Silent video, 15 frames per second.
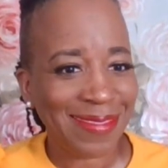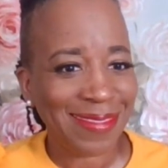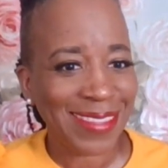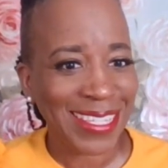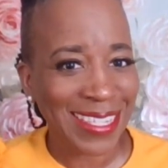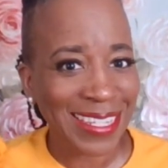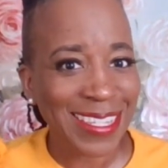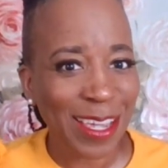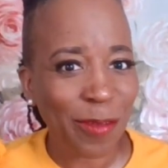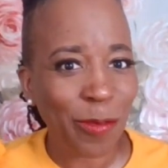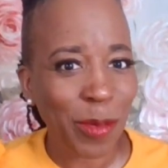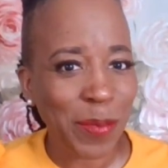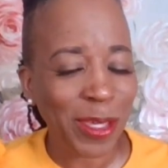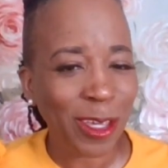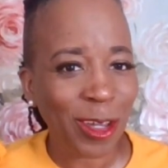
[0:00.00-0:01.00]
Does that sound
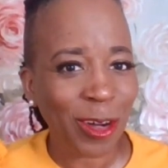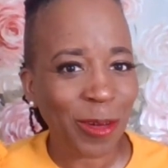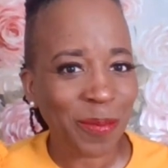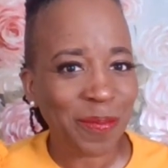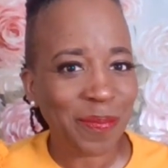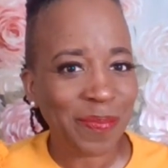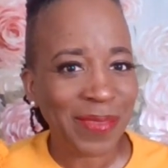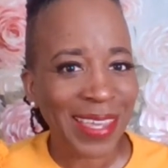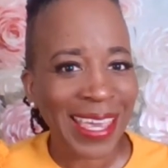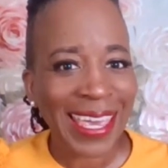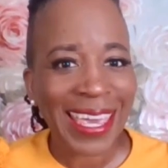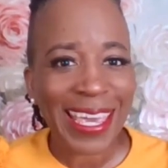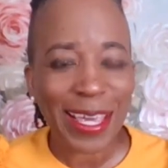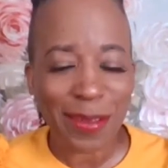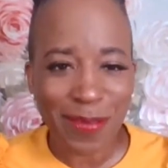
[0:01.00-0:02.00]
familiar?
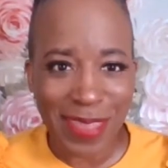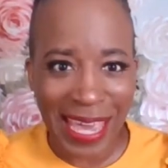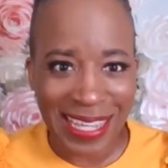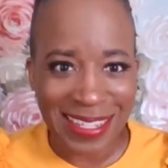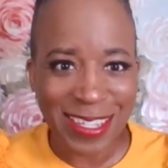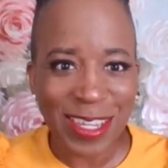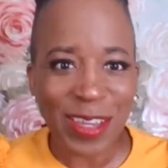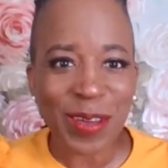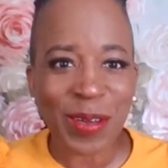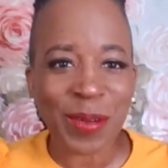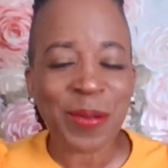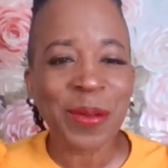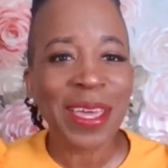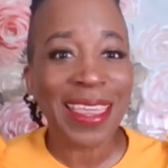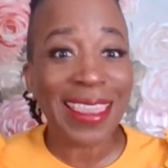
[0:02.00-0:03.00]
If that's
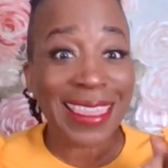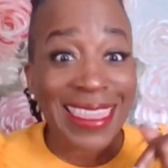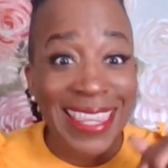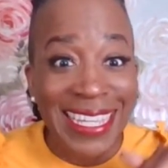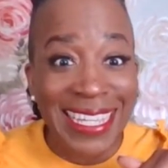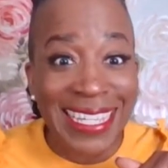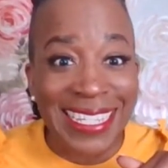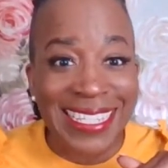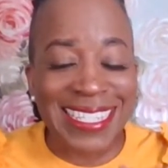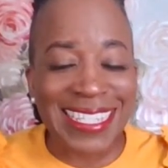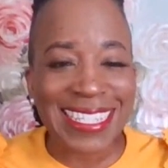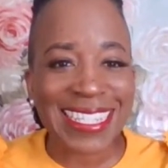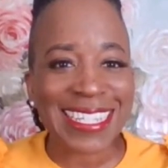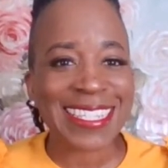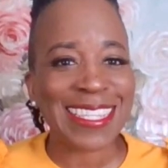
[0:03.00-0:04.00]
you, this
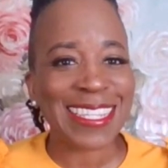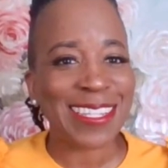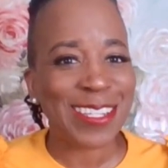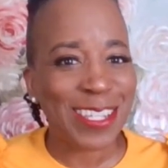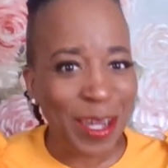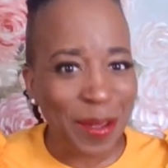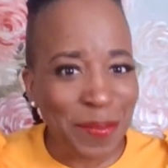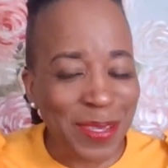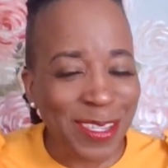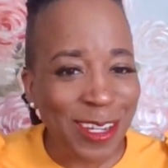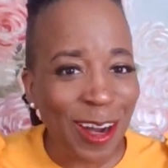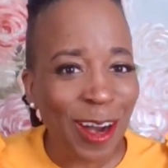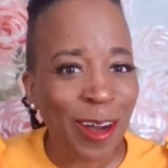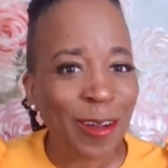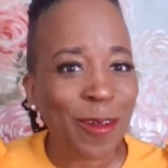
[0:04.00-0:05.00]
is the
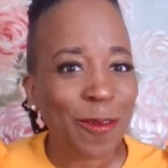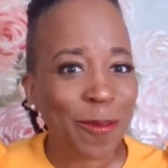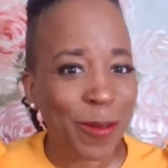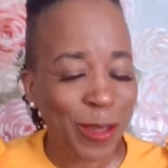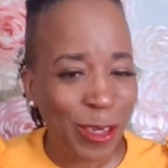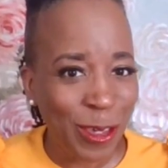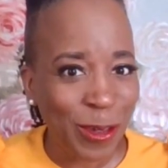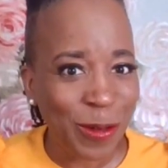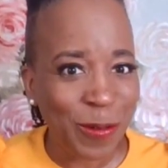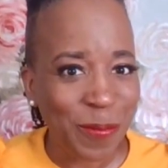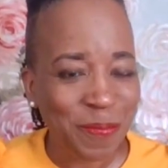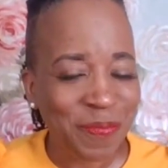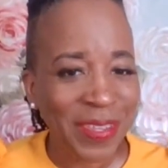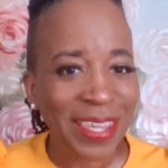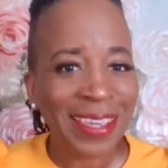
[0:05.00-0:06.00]
Jumpstart for you.
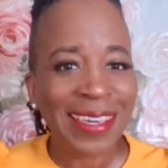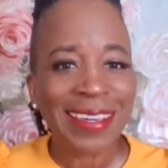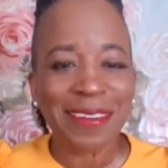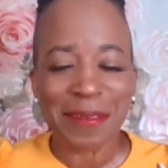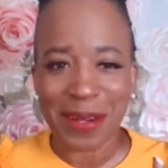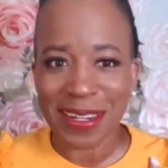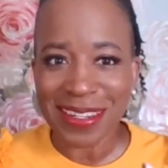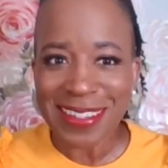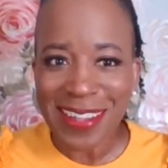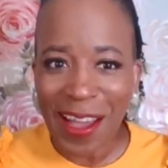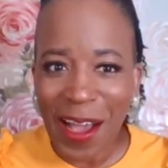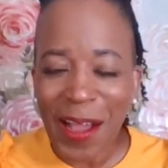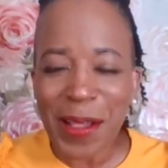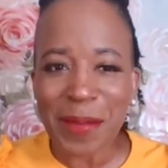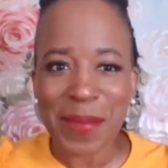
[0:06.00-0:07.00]
We're going to
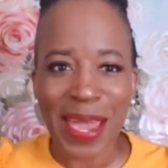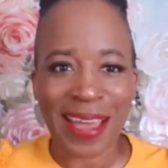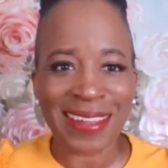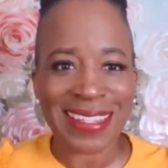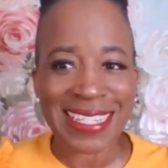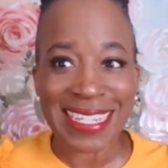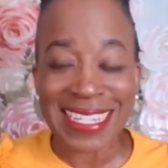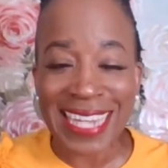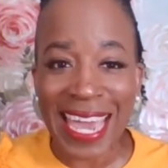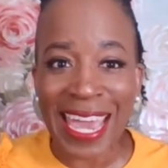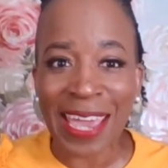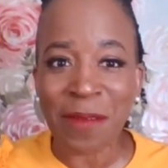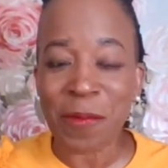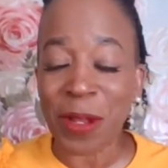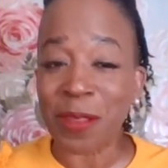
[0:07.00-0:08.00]
talk about
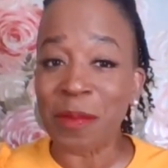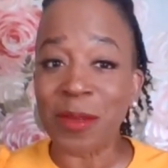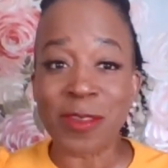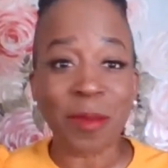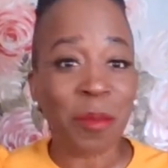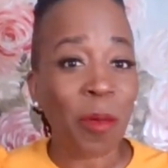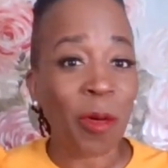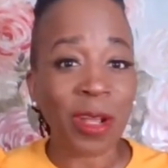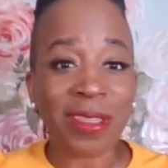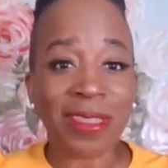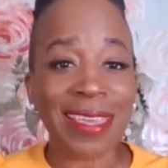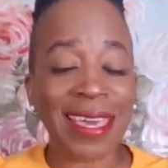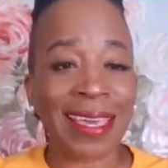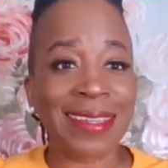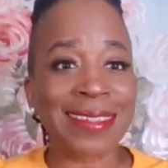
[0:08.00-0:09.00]
today one of the most important
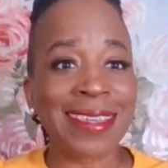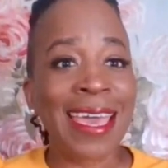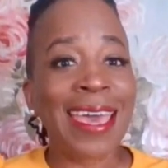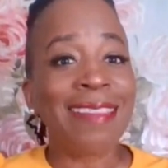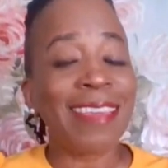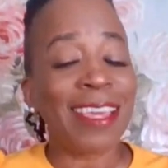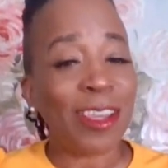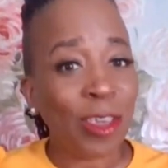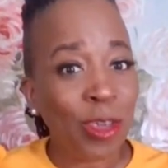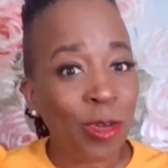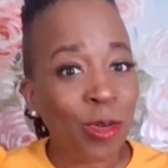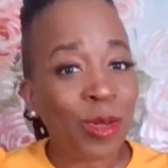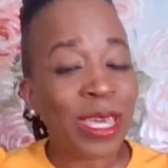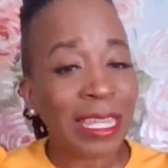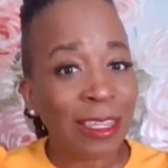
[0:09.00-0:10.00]
things that
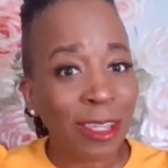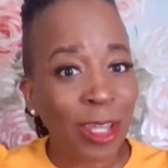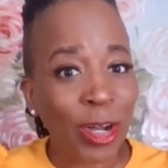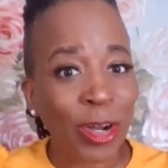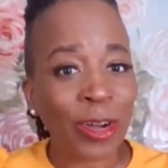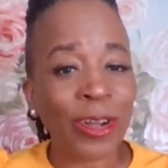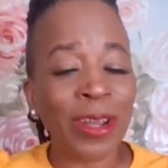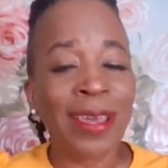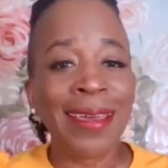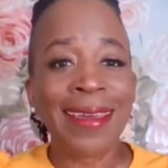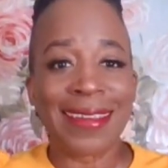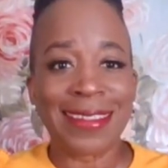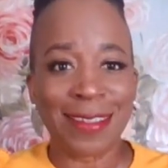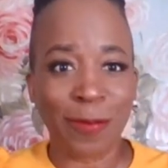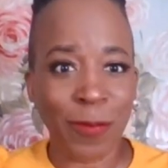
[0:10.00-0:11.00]
you can learn
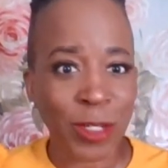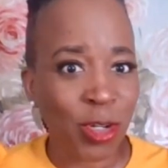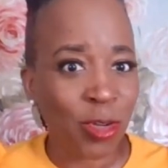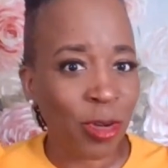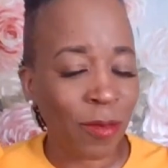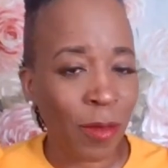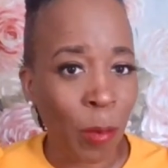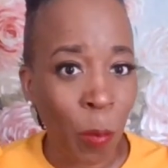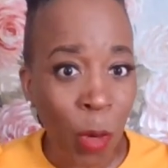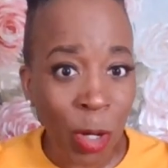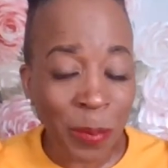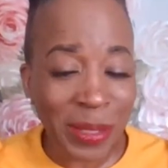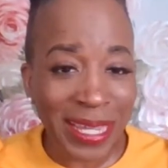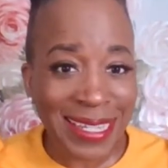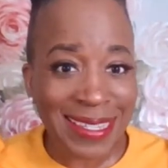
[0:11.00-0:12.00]
as a vision-driven
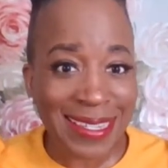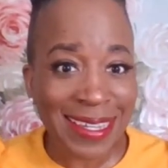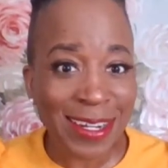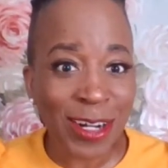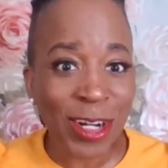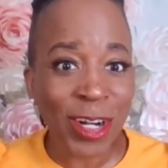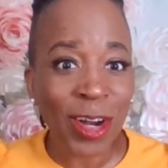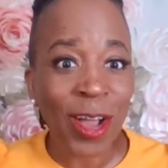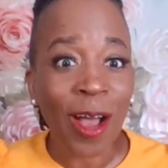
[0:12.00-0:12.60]
workplace leader,